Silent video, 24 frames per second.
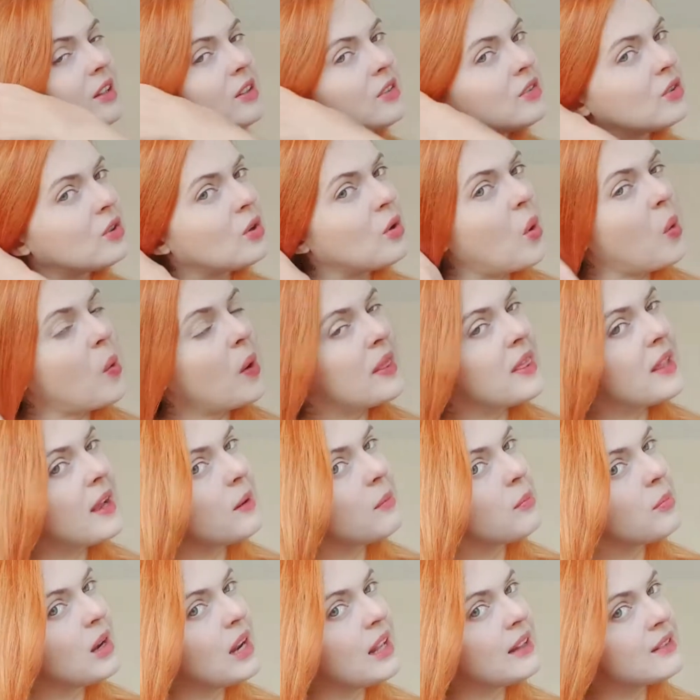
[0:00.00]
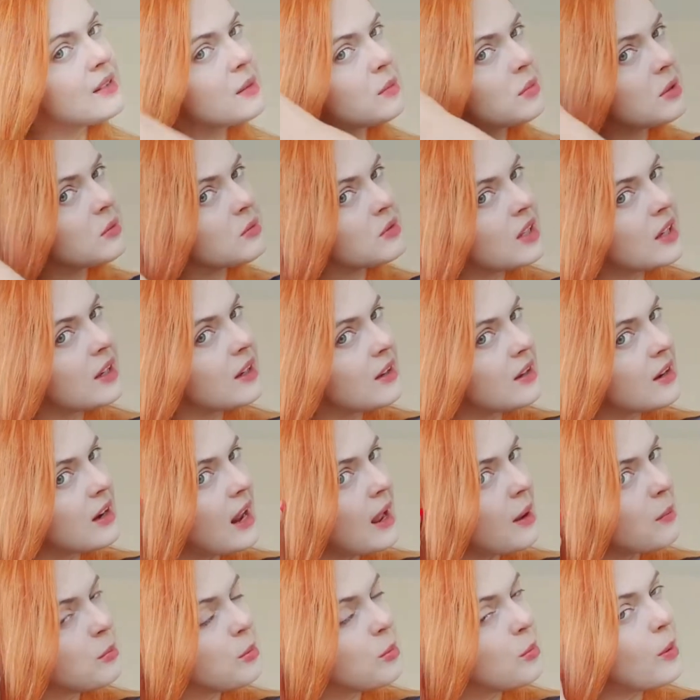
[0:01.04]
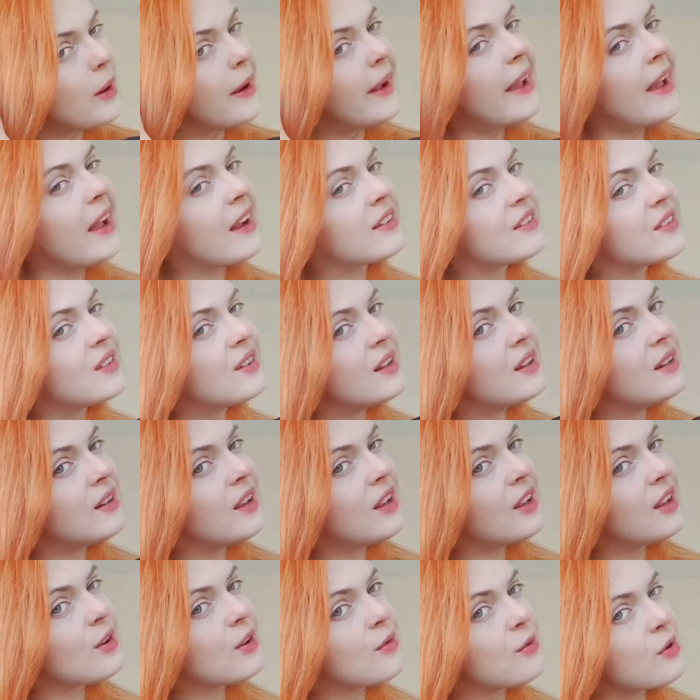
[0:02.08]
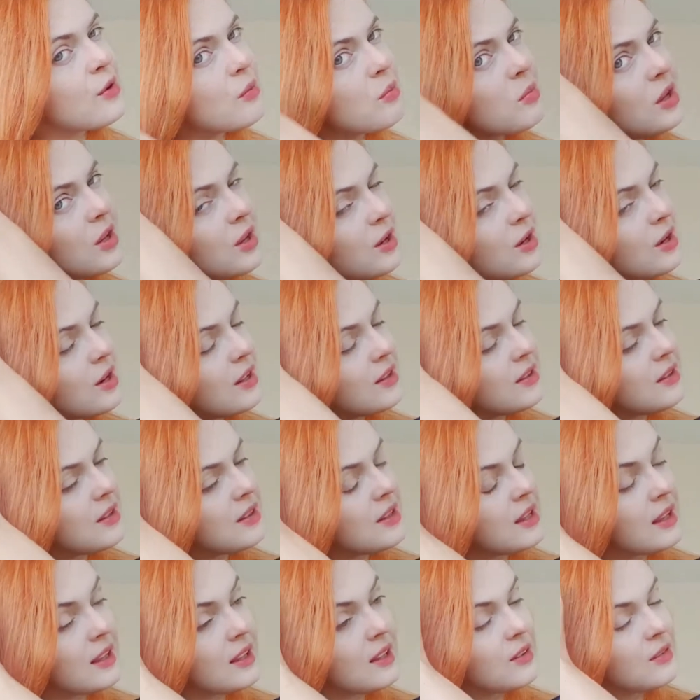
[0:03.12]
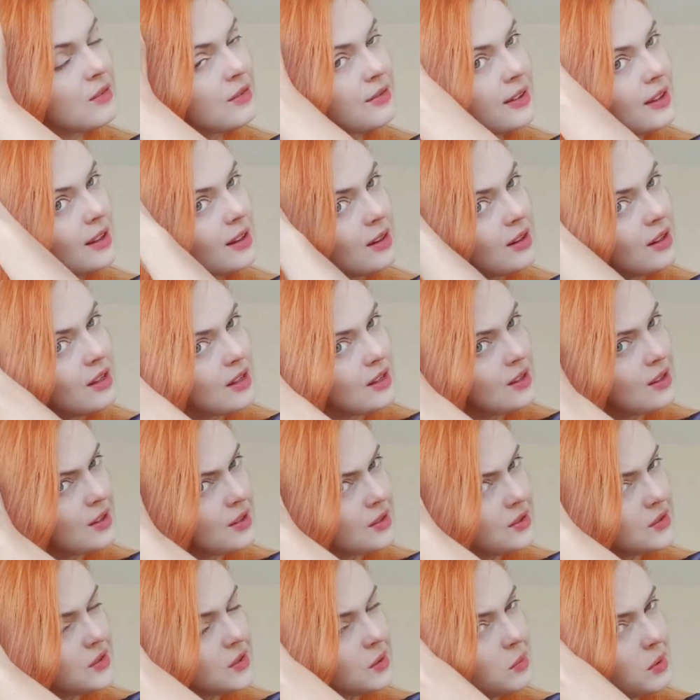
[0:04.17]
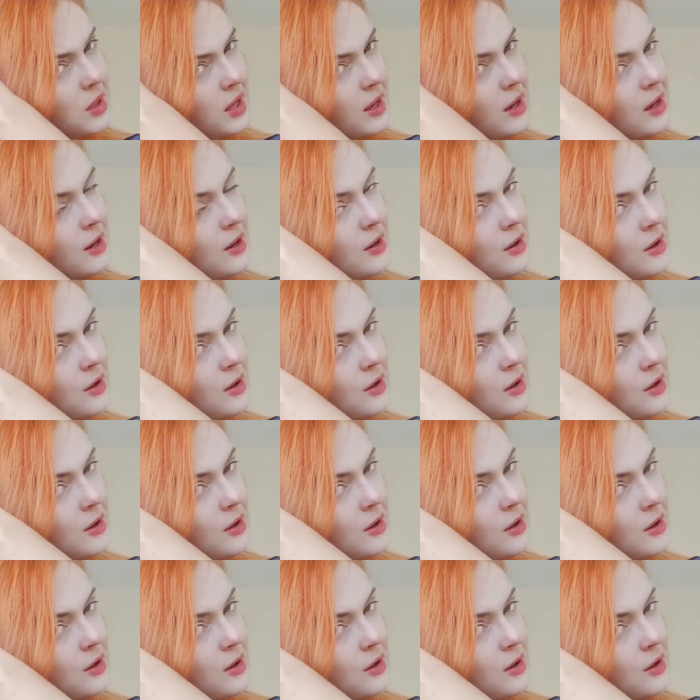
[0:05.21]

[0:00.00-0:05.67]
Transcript: So when I plait, sometimes I grab by accident hair from here, and then I can feel some hair